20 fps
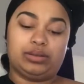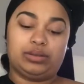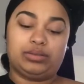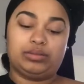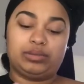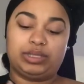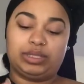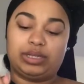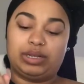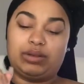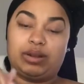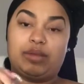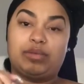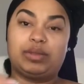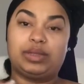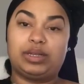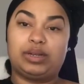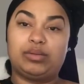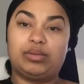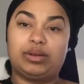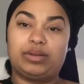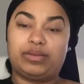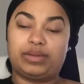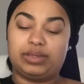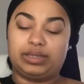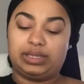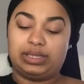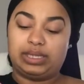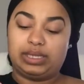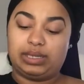So I'm just gonna grab a little bit of
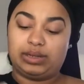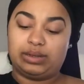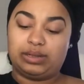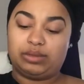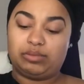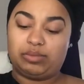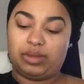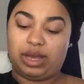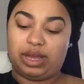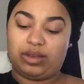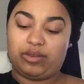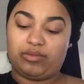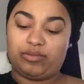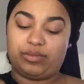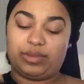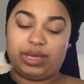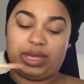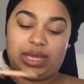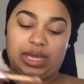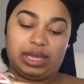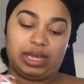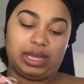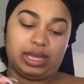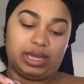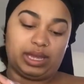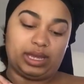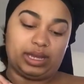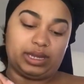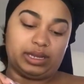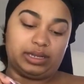concealer on the back of my
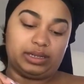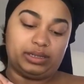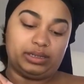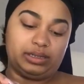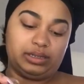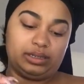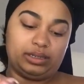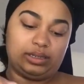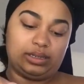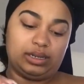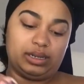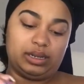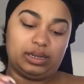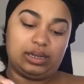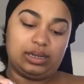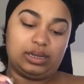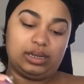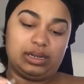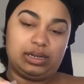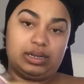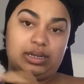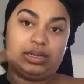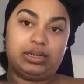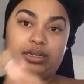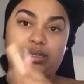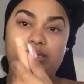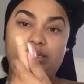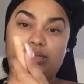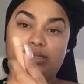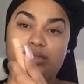hand,
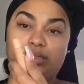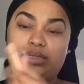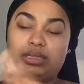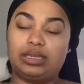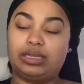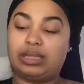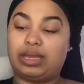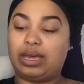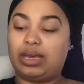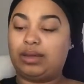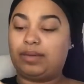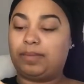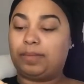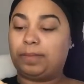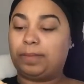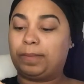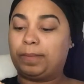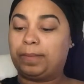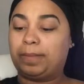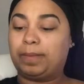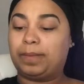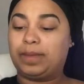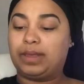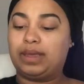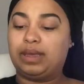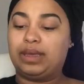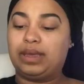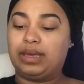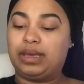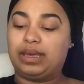just like that.
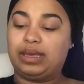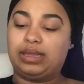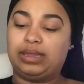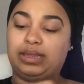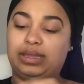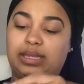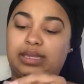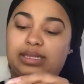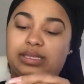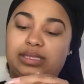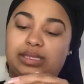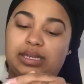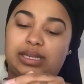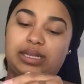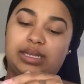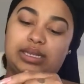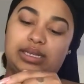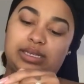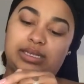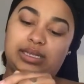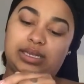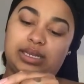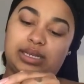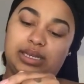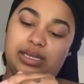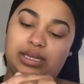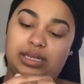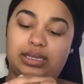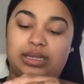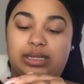And this is
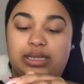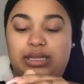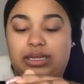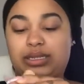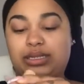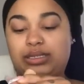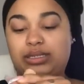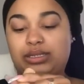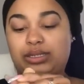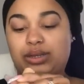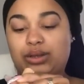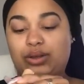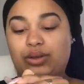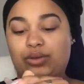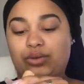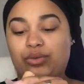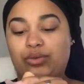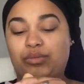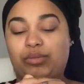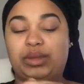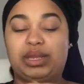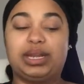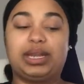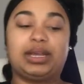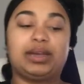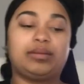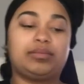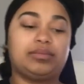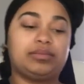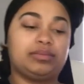in the tone
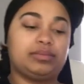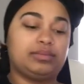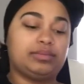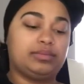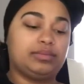medium.